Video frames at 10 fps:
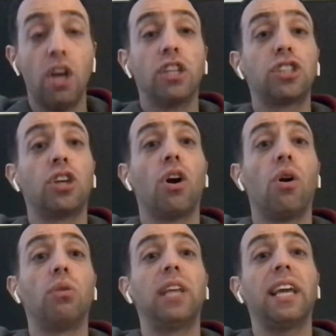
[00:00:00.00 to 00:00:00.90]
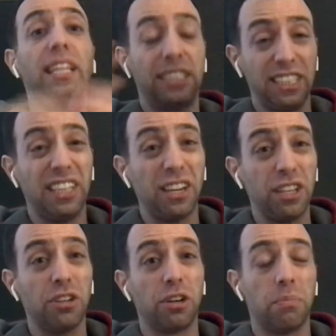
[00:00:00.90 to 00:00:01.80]
so they can see that
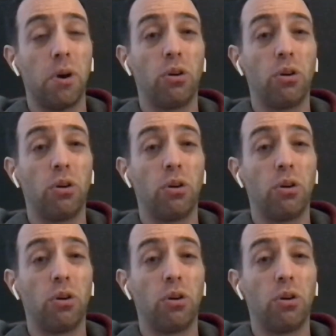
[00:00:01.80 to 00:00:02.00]
you're